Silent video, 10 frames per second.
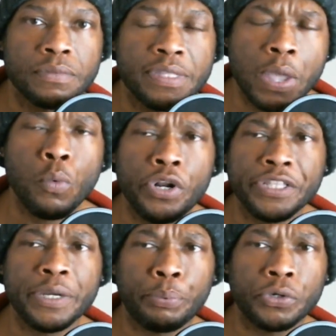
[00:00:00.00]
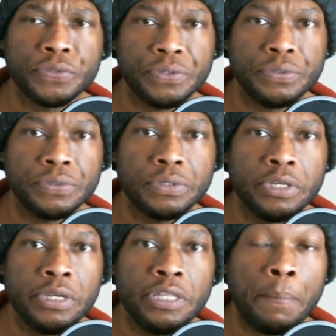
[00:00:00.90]
They wanted their person.
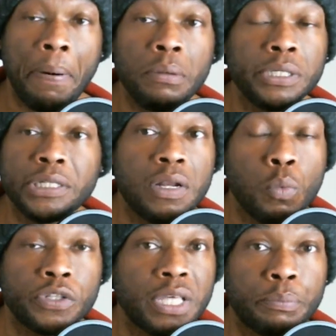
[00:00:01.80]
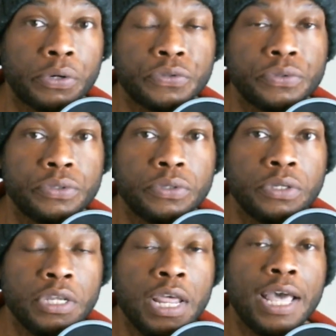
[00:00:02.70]
The public didn't want that person.
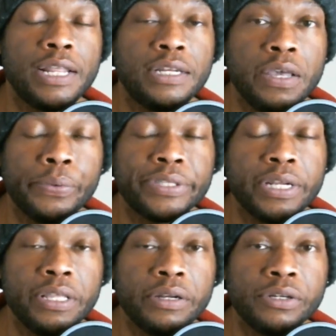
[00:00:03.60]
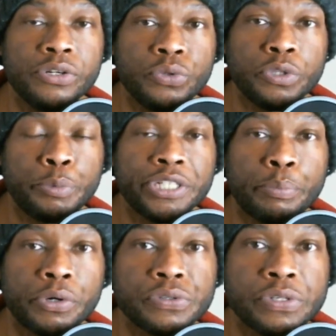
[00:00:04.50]
And they did what they needed to do to put that
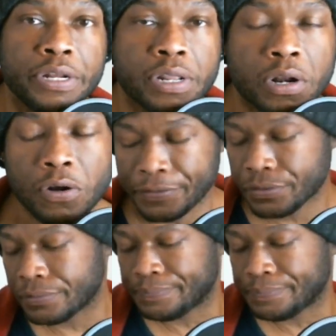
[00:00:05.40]
person in that office.